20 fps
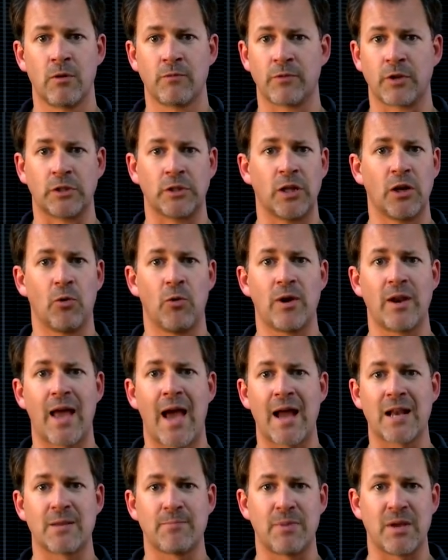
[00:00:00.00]
The little one
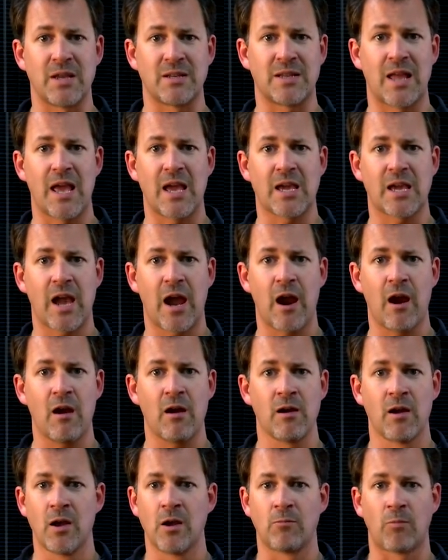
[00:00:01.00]
had to be at
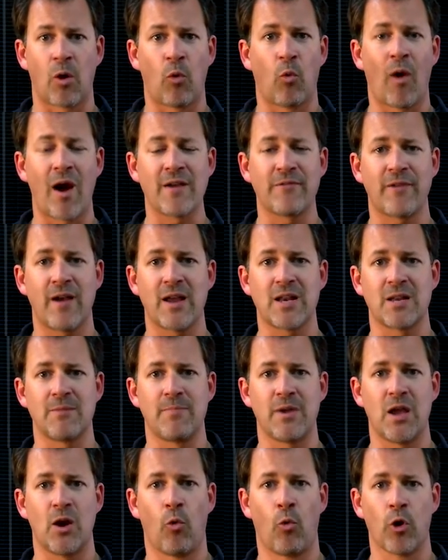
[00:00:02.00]
daycare. My wife had to
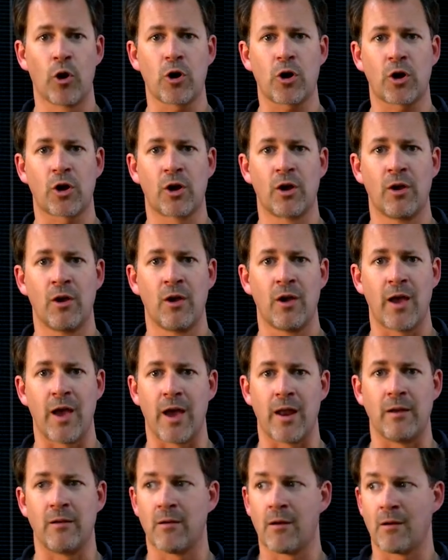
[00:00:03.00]
be at work.
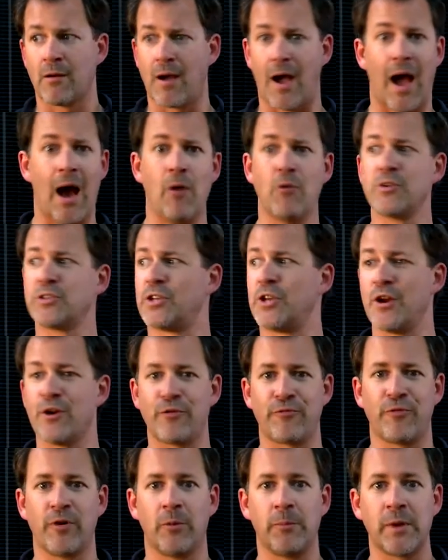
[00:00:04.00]
And I was here
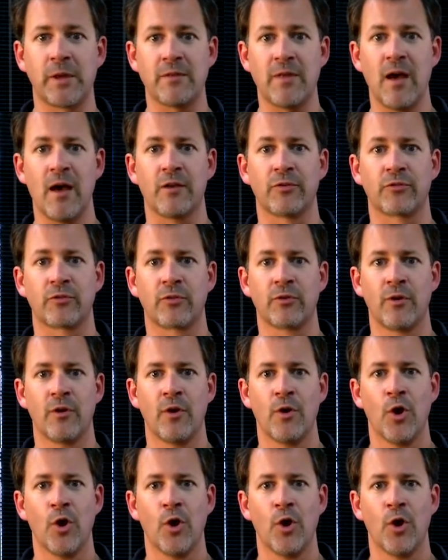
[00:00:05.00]
filming this.